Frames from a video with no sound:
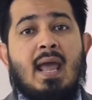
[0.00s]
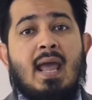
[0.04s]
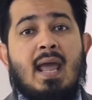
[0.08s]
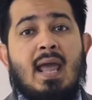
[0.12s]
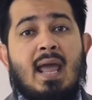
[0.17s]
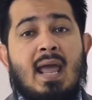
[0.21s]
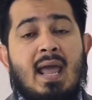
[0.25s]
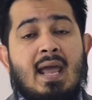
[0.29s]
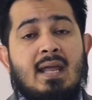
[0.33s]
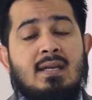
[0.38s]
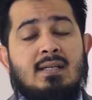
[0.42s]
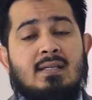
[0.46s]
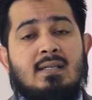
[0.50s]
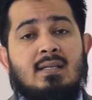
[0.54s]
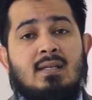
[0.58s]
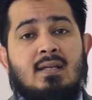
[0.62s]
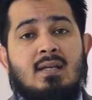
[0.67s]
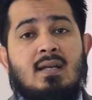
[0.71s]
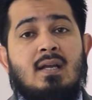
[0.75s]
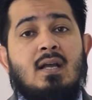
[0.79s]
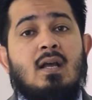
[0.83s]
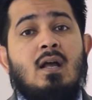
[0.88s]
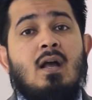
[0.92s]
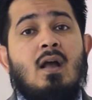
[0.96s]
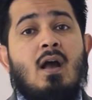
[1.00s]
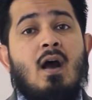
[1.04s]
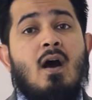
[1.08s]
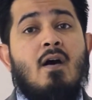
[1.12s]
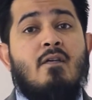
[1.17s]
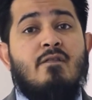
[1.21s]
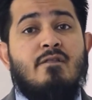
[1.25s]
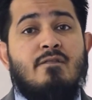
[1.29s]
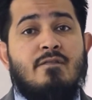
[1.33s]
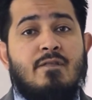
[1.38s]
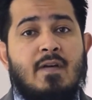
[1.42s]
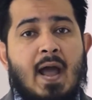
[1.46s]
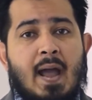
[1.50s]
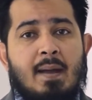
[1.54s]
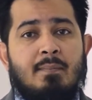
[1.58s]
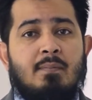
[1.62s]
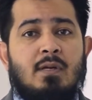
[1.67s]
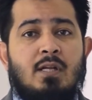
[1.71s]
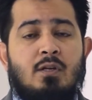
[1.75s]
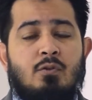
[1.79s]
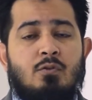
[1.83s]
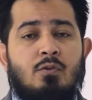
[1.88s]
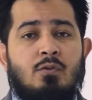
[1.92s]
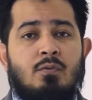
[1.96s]
and a
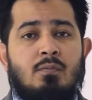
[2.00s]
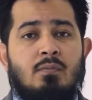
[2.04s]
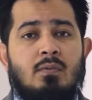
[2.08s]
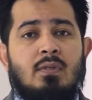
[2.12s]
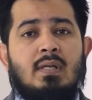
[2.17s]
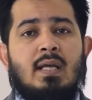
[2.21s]
family room,